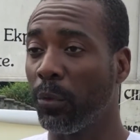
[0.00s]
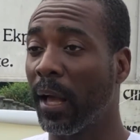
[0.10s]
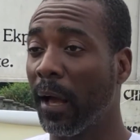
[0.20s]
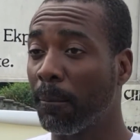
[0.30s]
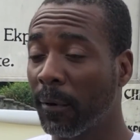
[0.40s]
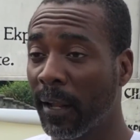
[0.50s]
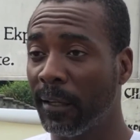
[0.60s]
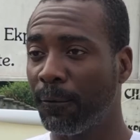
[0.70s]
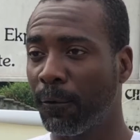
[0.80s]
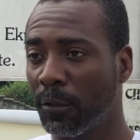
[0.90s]
We
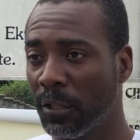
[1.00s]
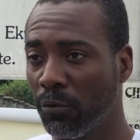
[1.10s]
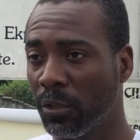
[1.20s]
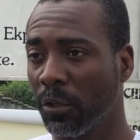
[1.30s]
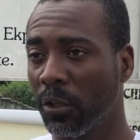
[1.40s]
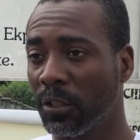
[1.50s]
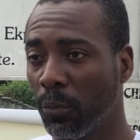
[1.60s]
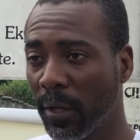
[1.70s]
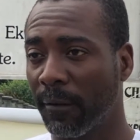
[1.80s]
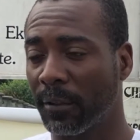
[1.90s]
applied for this result a
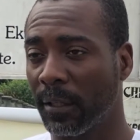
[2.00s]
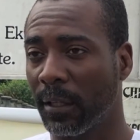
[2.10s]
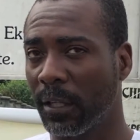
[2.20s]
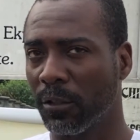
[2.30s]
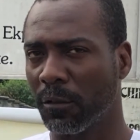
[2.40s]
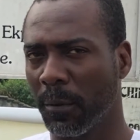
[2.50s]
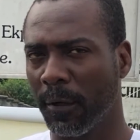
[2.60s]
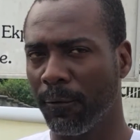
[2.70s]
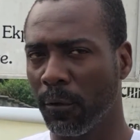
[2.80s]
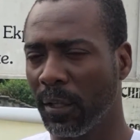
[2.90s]
week after the elections, maybe
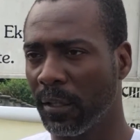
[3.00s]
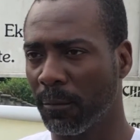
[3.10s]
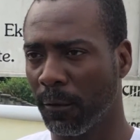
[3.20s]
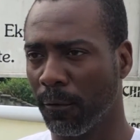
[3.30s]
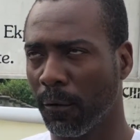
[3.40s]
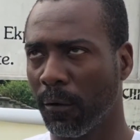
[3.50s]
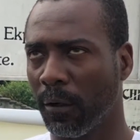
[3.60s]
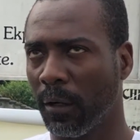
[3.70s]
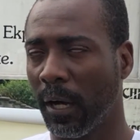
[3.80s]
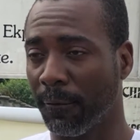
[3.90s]
a few days before,
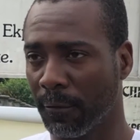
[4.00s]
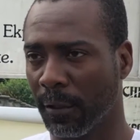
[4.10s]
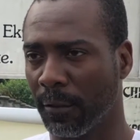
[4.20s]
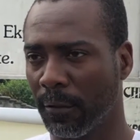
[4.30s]
after.